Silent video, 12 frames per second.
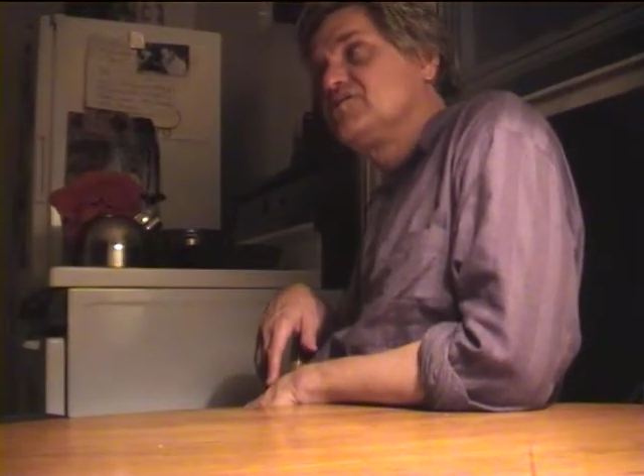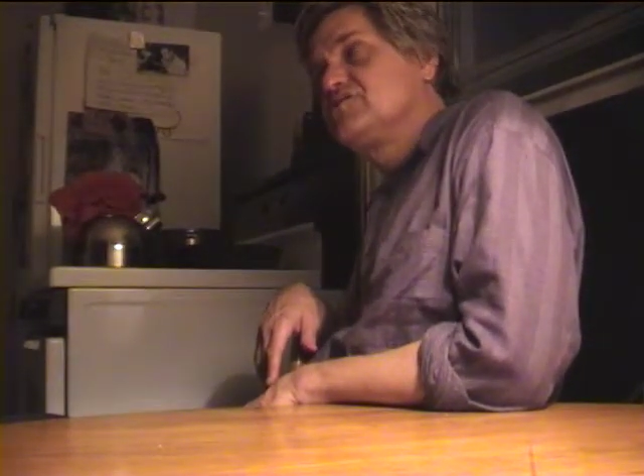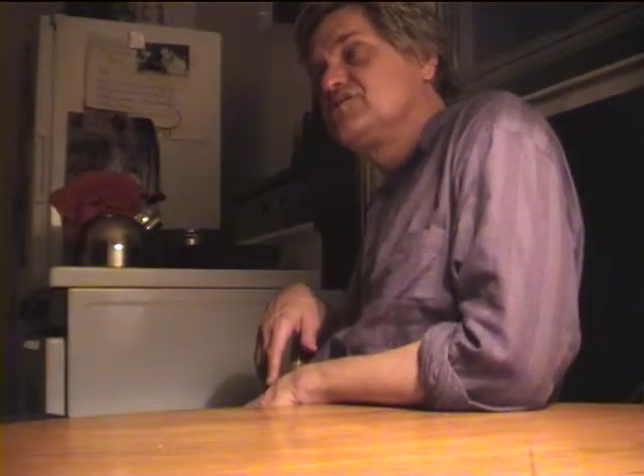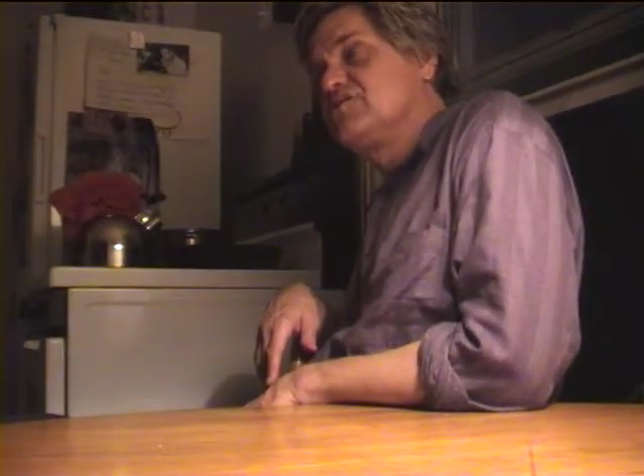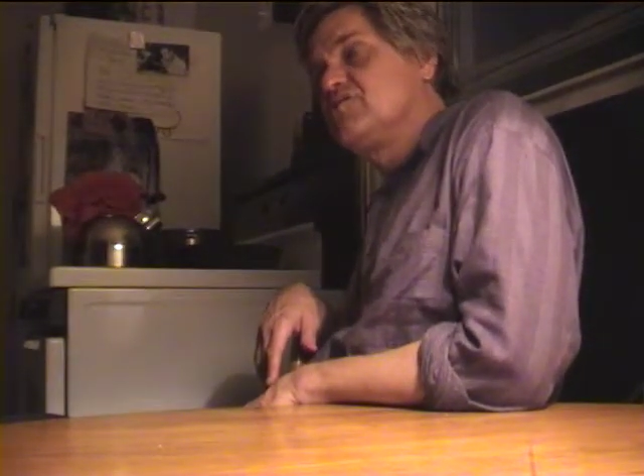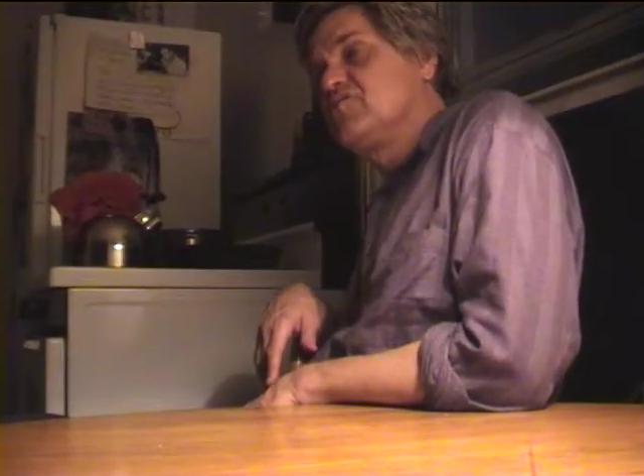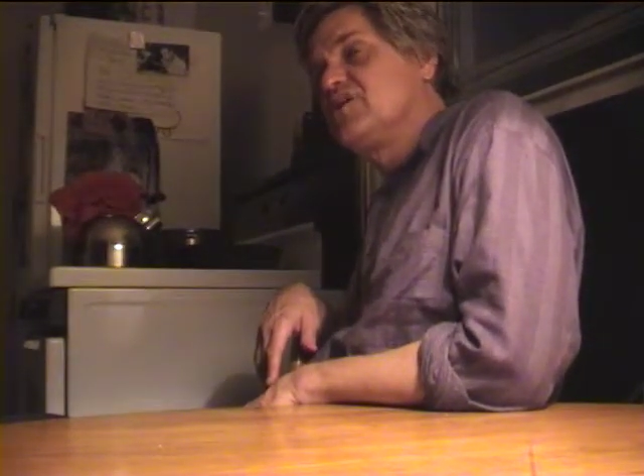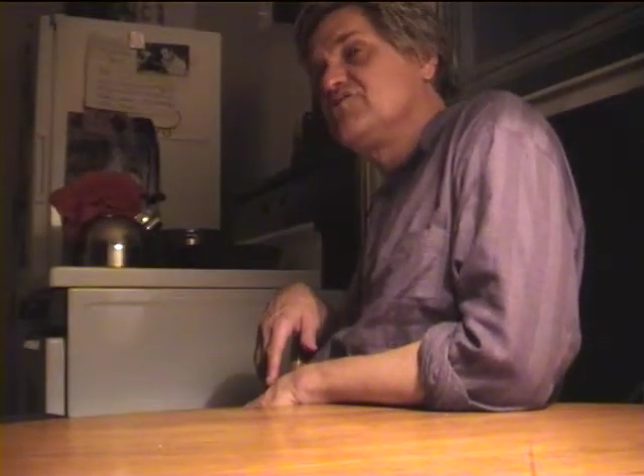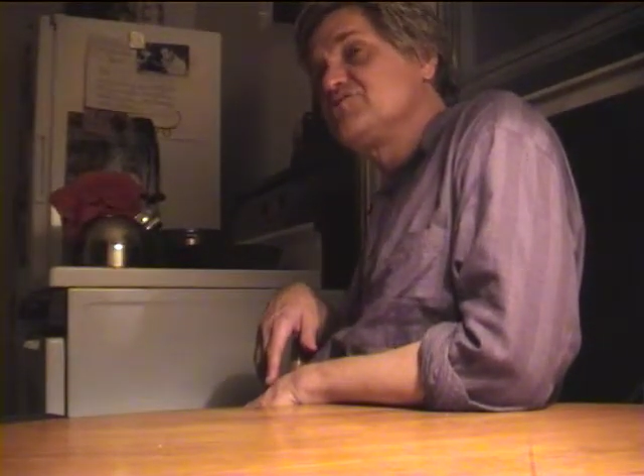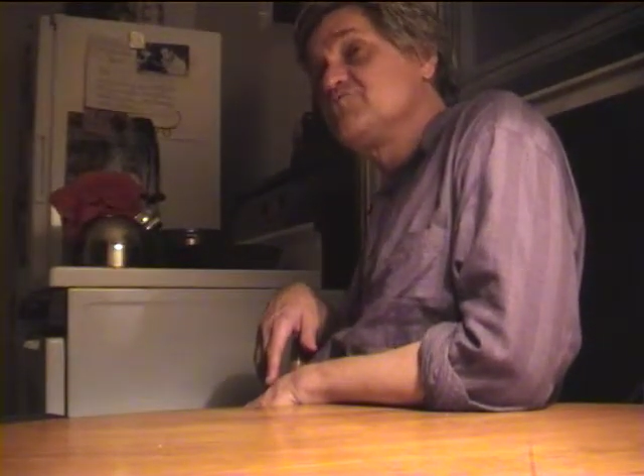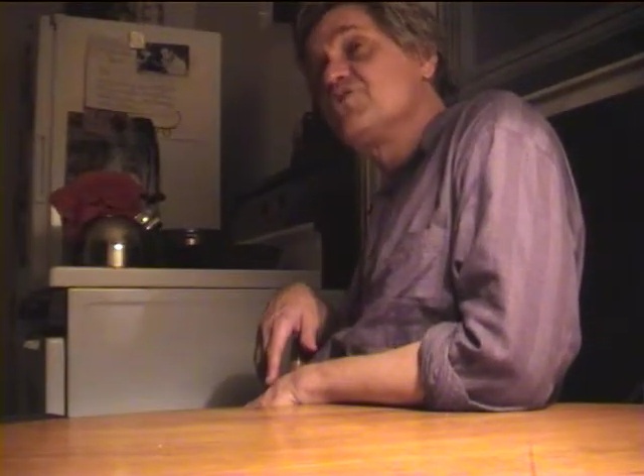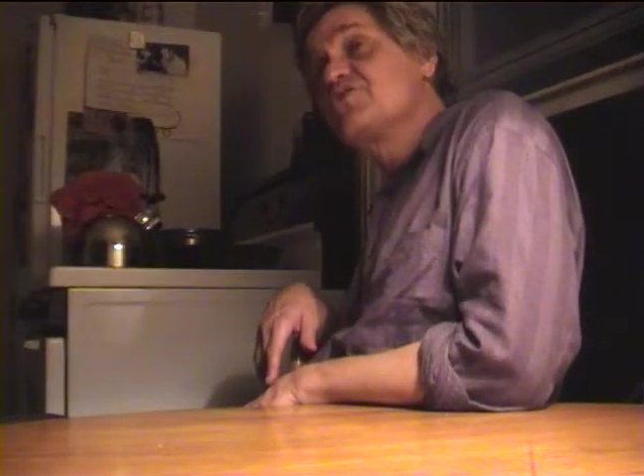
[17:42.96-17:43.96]
which is one of
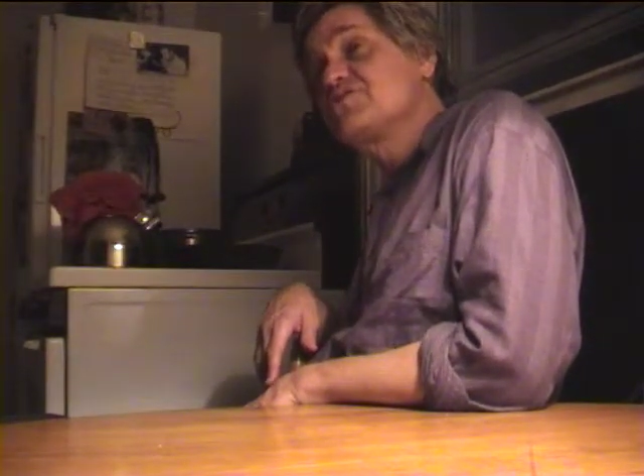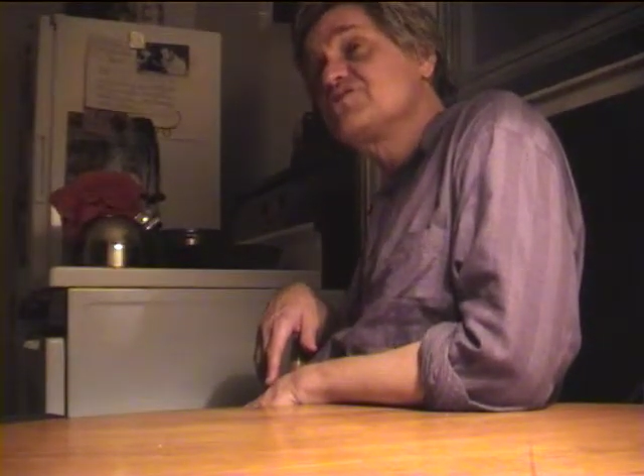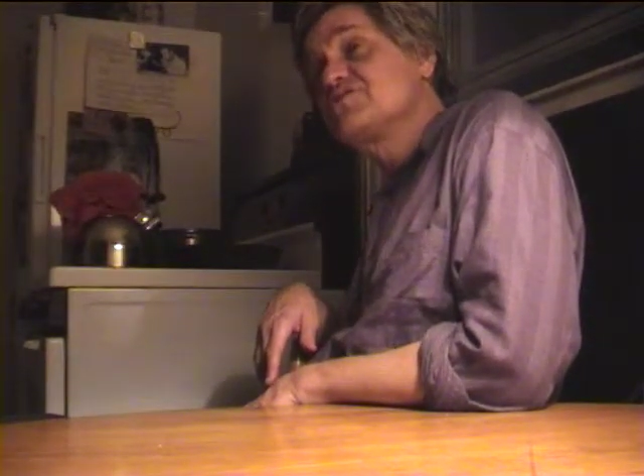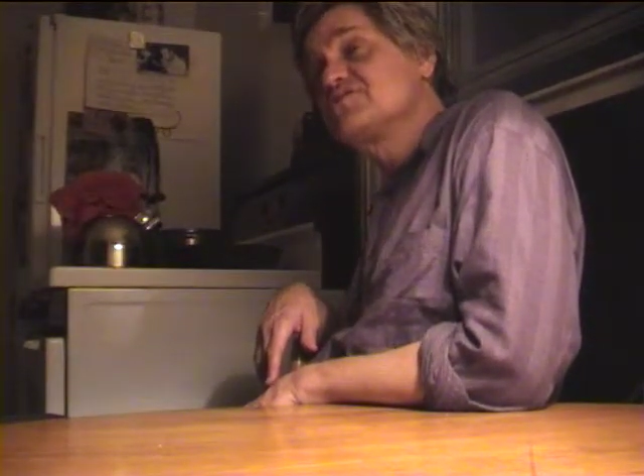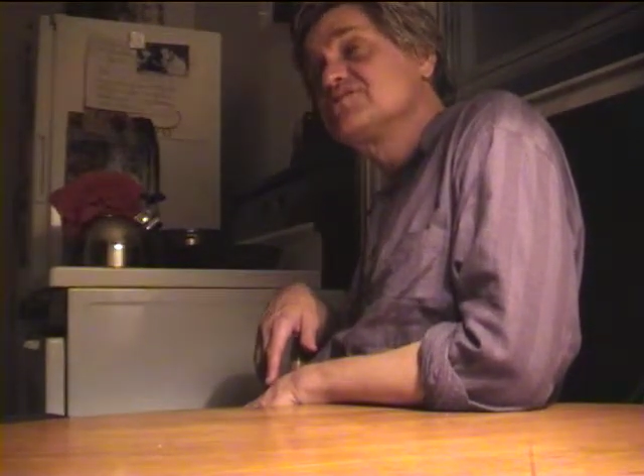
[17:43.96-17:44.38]
his books,